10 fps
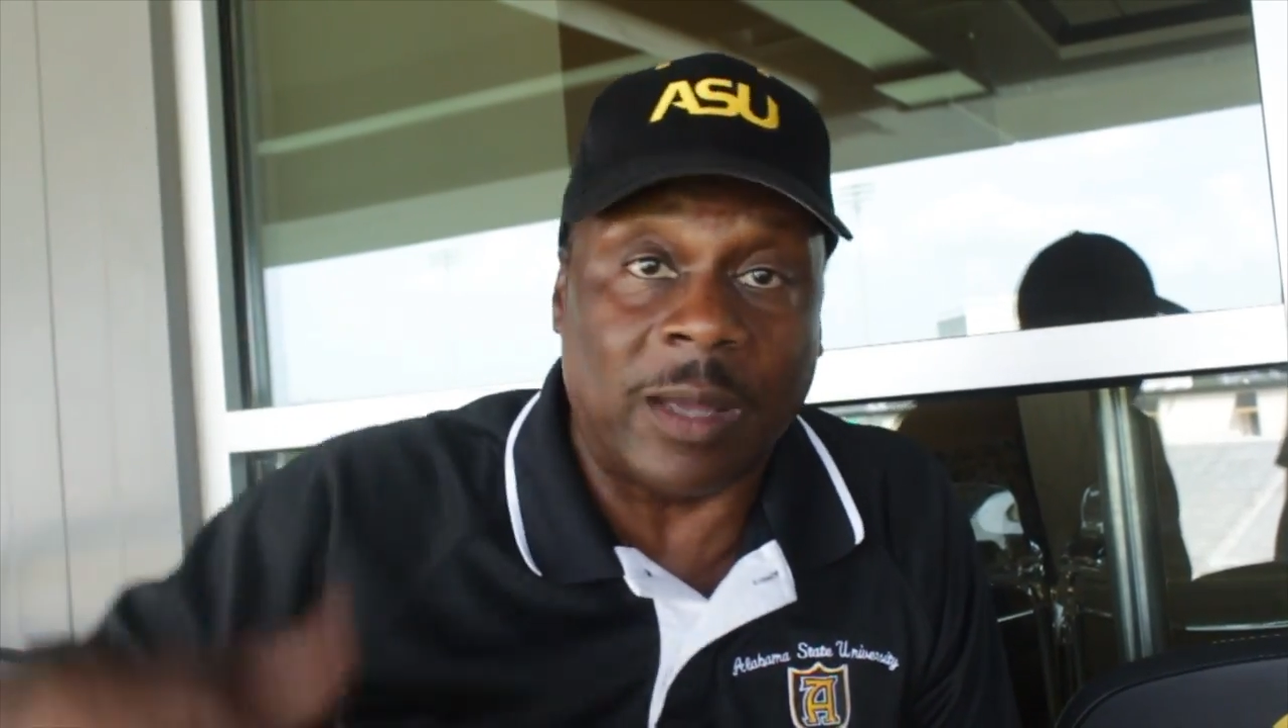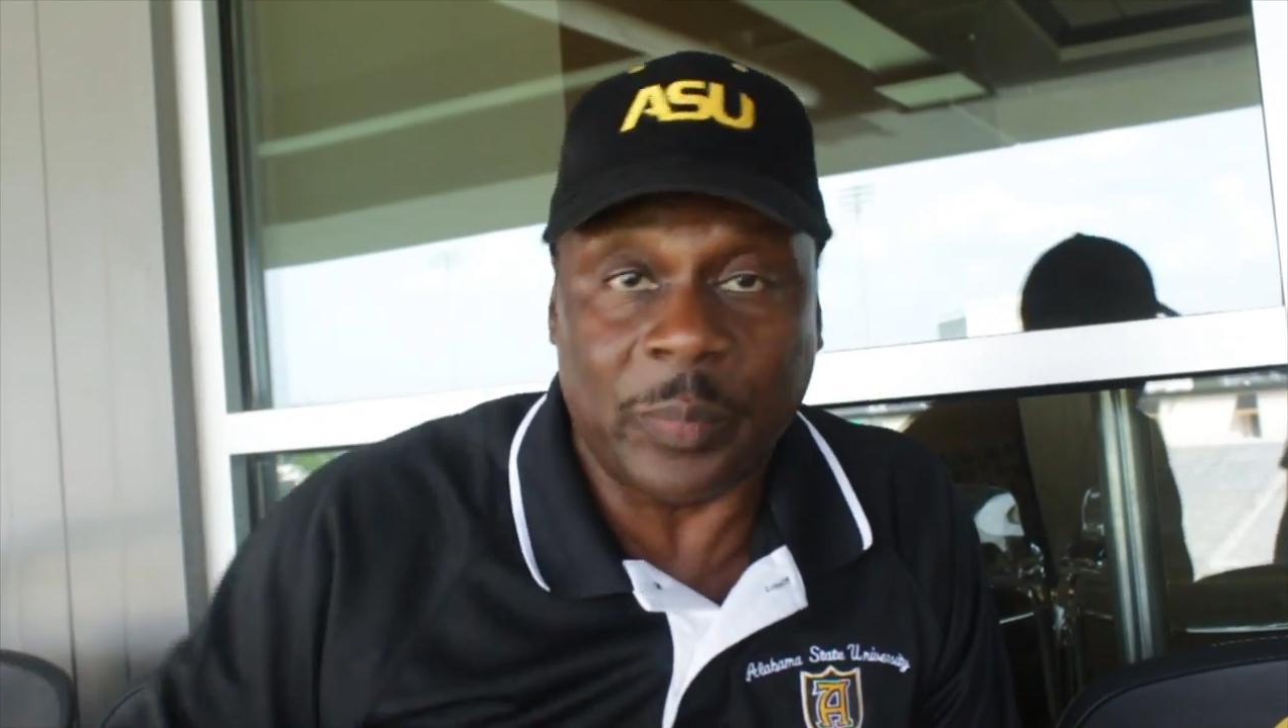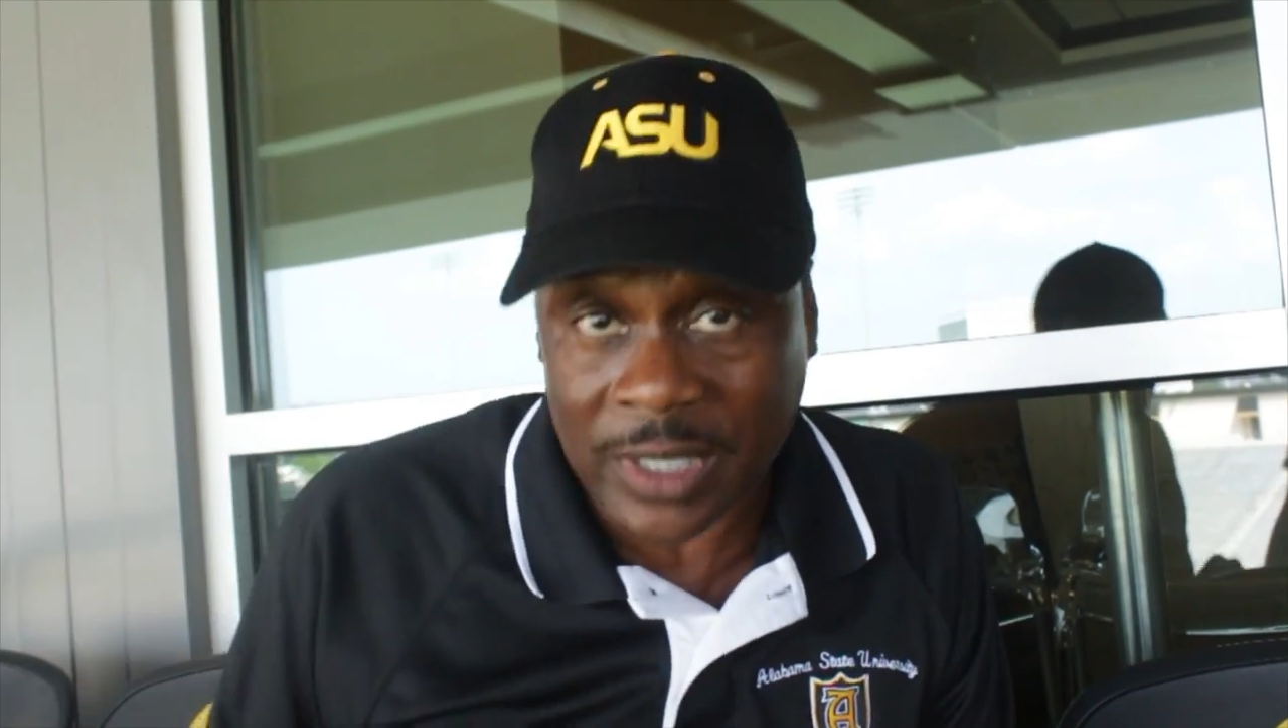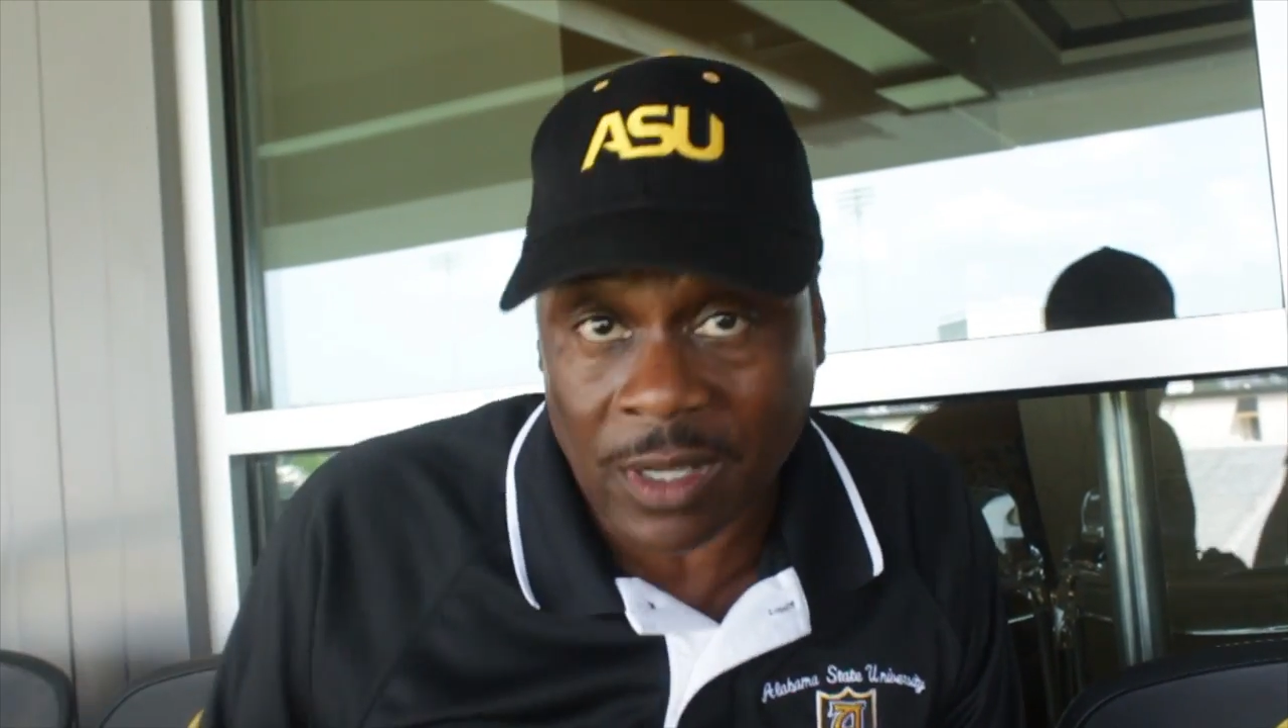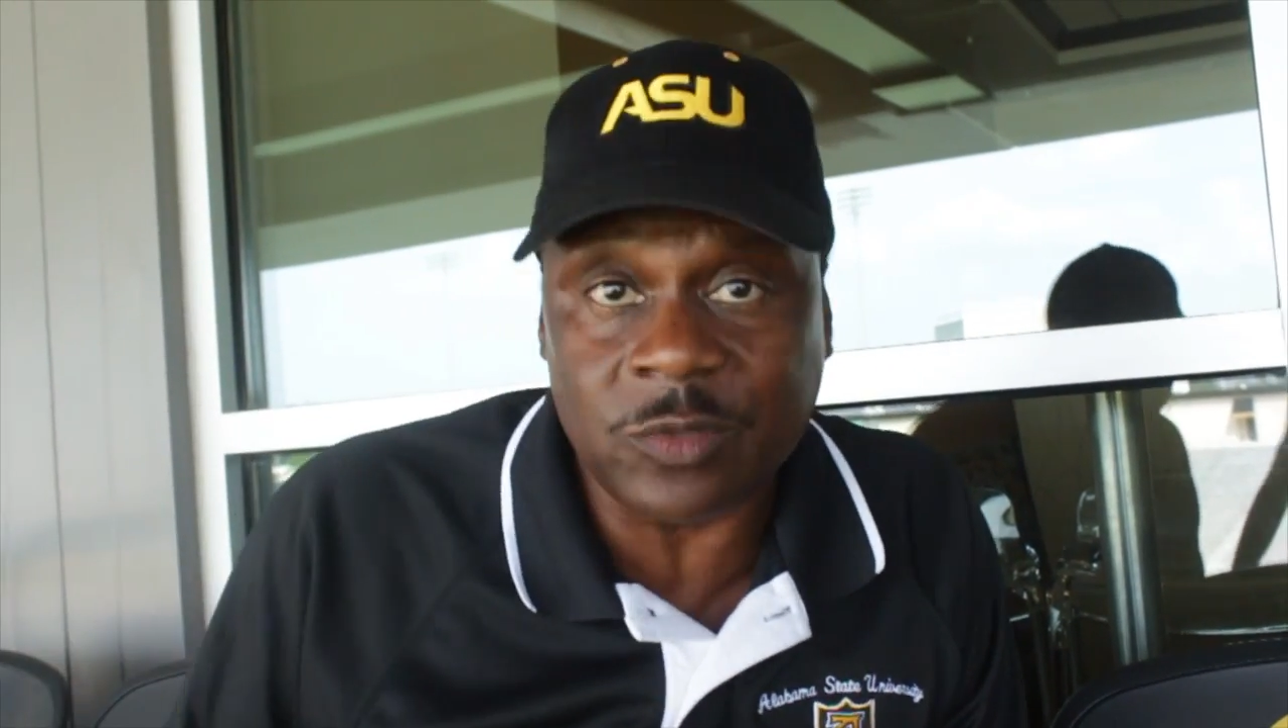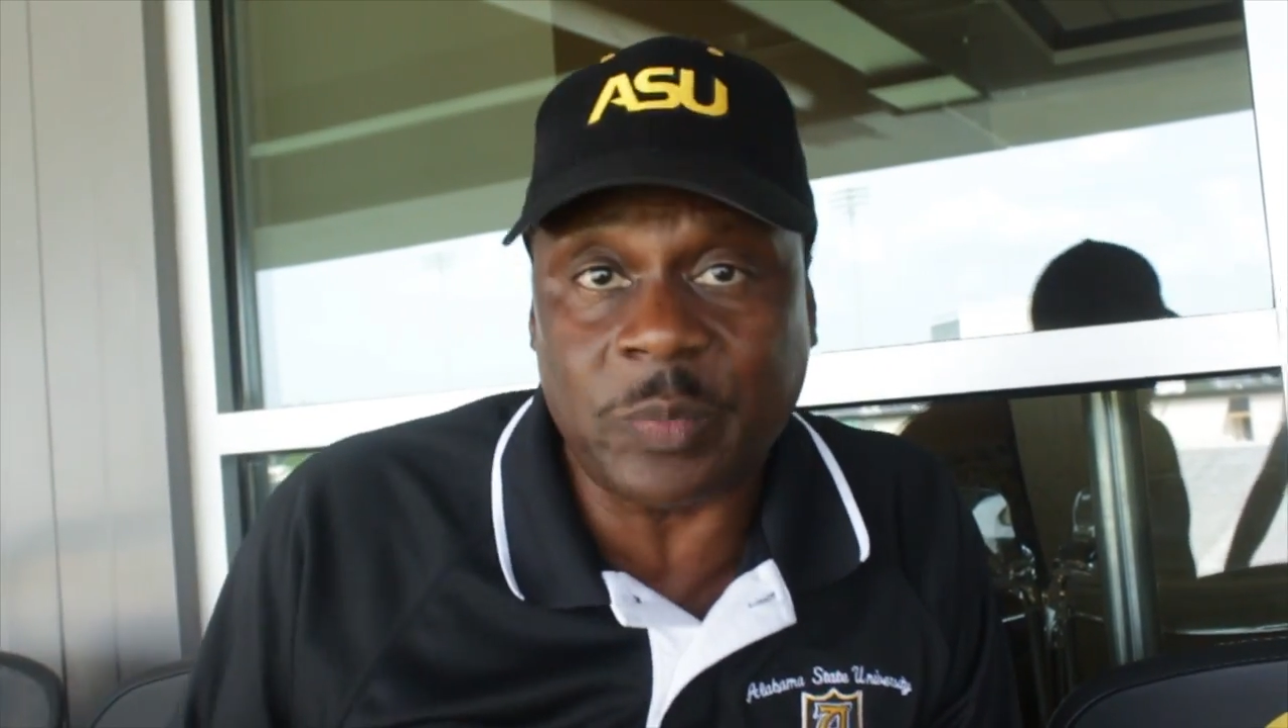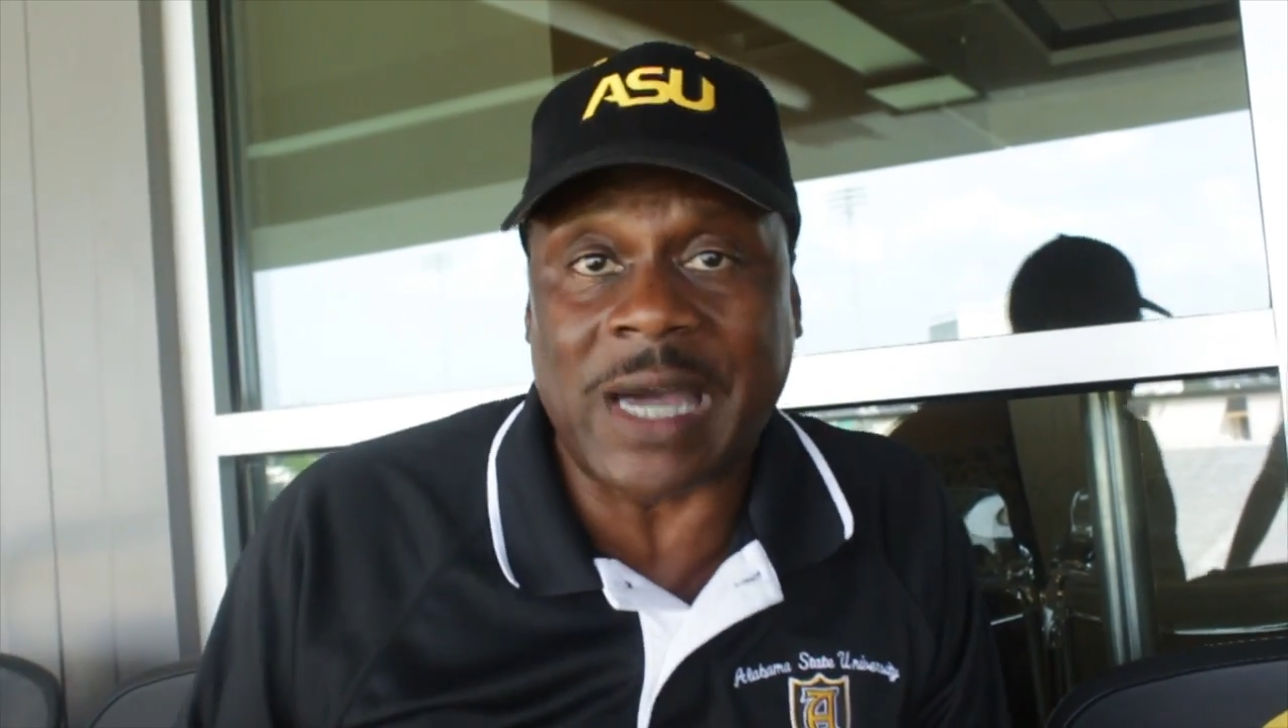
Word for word: up in those